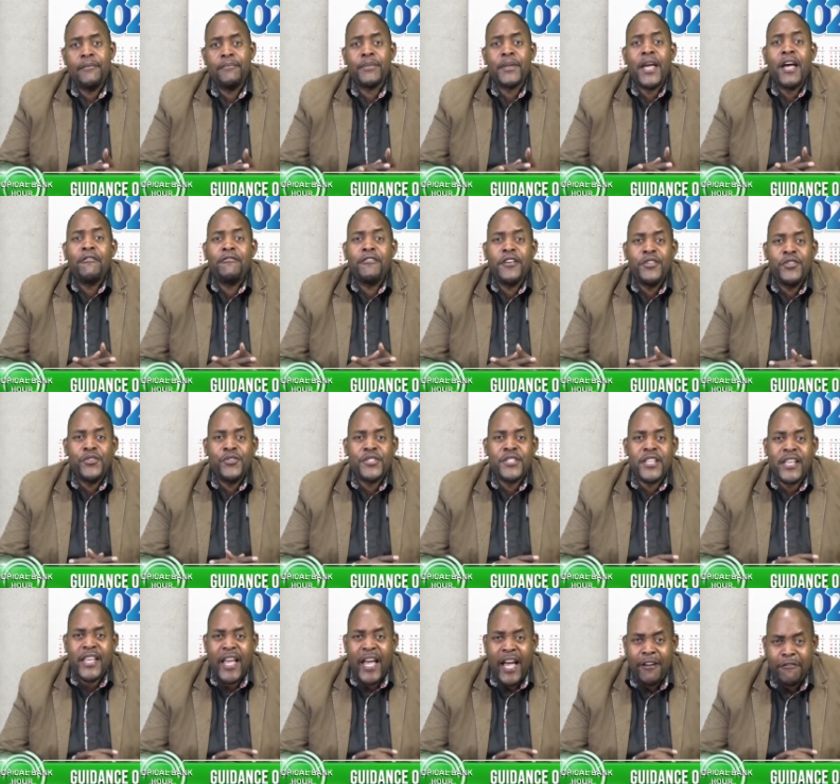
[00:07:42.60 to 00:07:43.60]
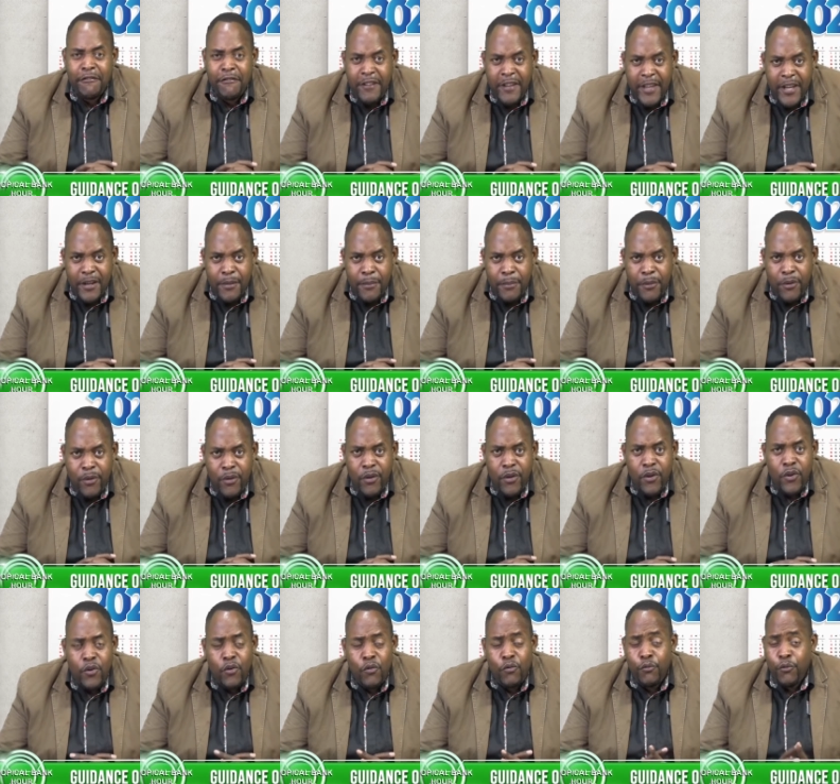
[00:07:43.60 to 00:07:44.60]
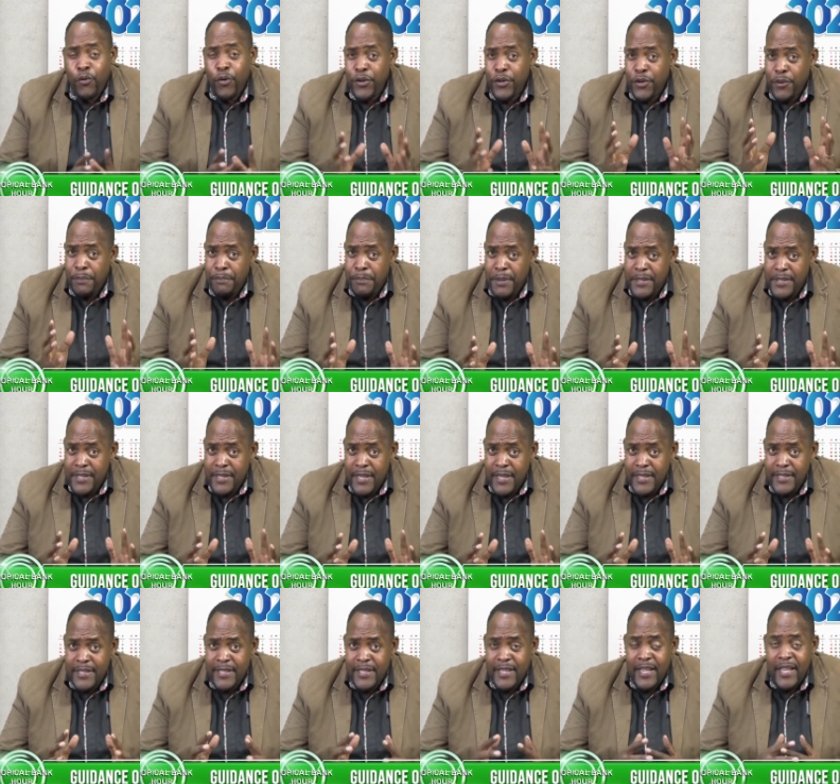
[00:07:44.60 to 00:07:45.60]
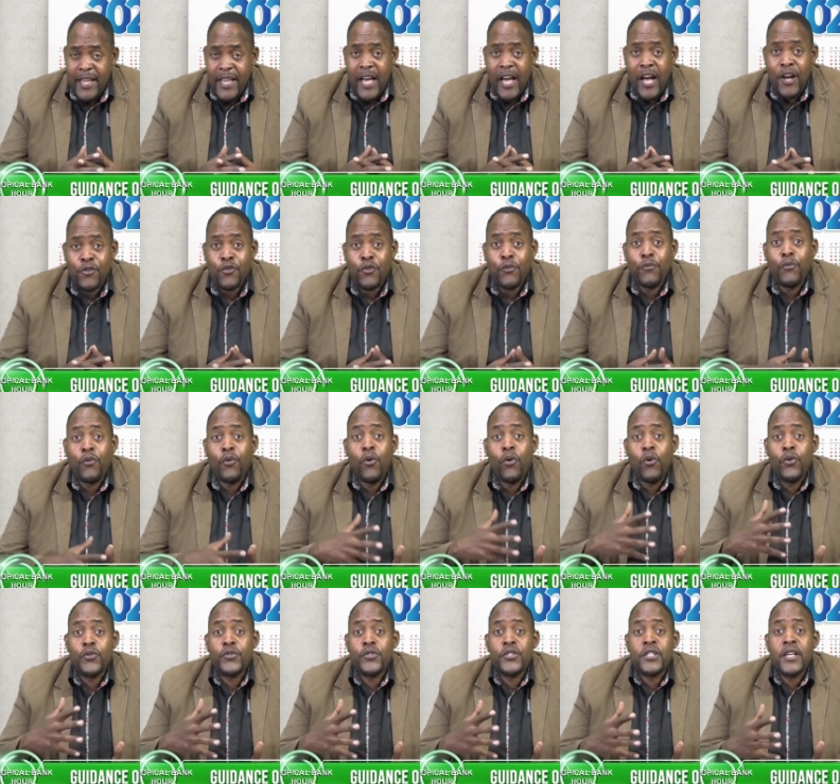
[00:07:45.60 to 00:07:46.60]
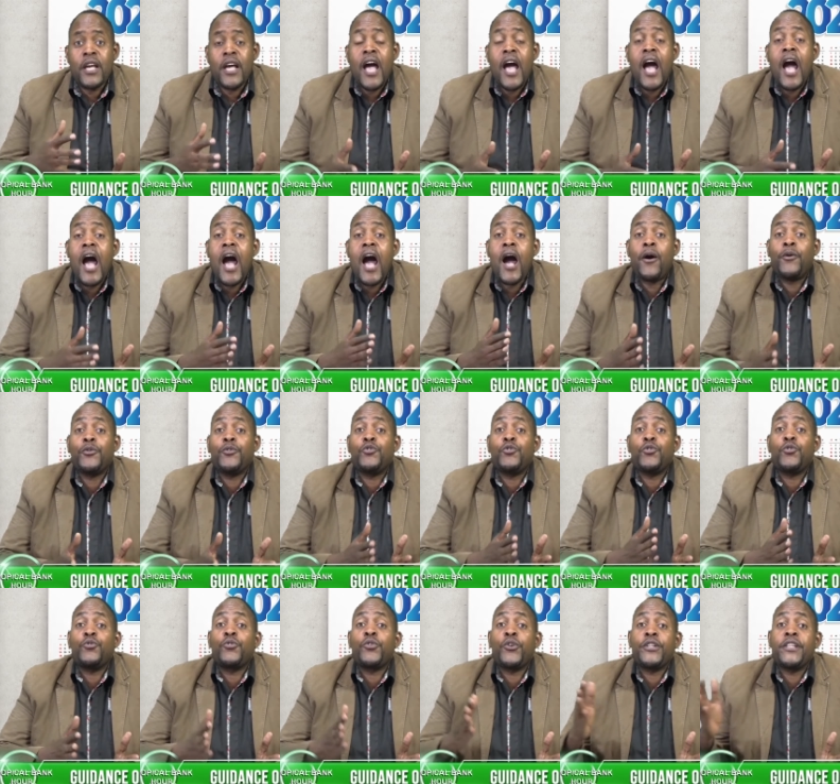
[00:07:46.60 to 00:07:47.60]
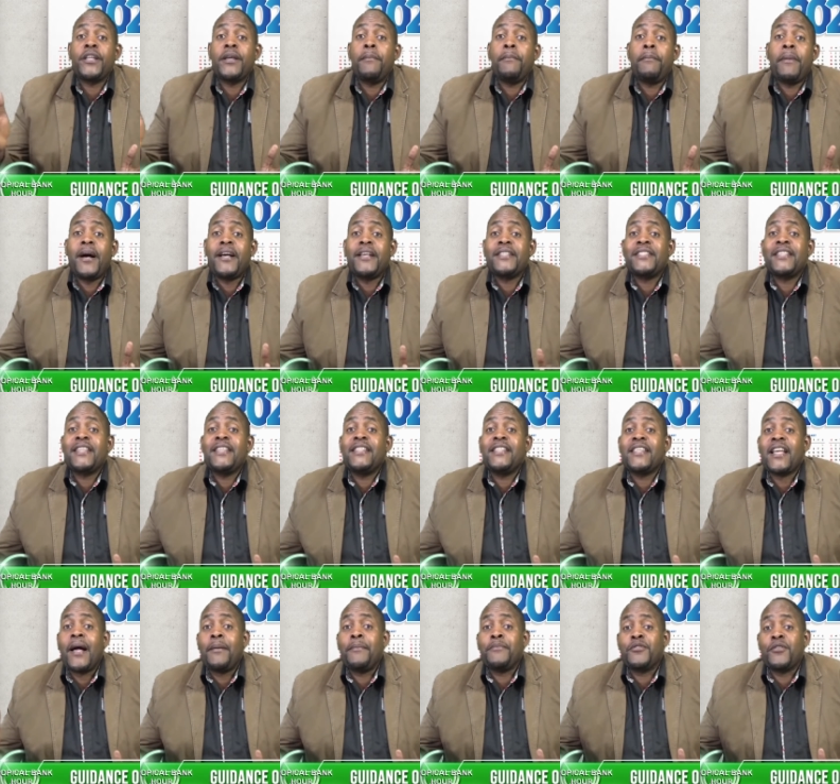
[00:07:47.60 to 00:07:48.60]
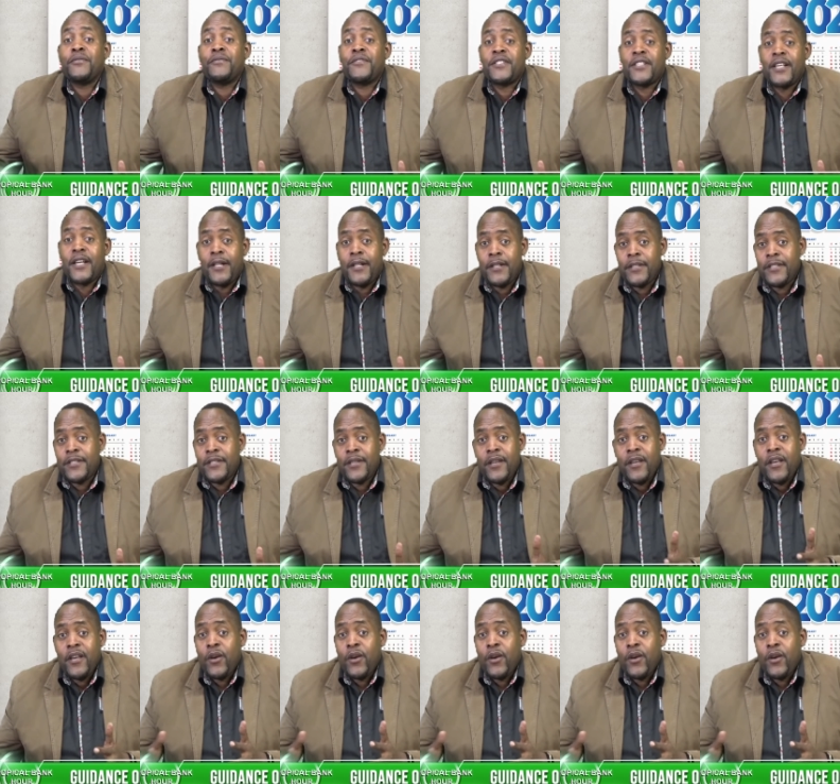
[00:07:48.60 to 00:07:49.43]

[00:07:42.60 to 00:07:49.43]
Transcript: avenues that are available for your business, and of course how to grow numbers in terms of sales.